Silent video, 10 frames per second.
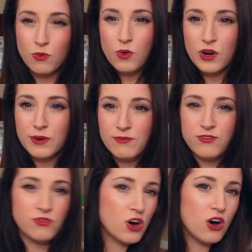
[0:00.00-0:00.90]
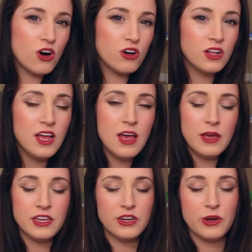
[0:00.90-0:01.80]
Warm fall,
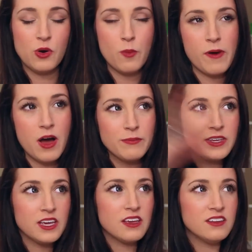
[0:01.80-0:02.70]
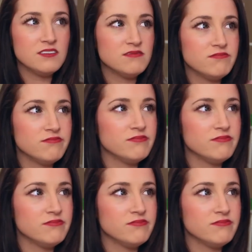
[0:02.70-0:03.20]
you know, pumpkin,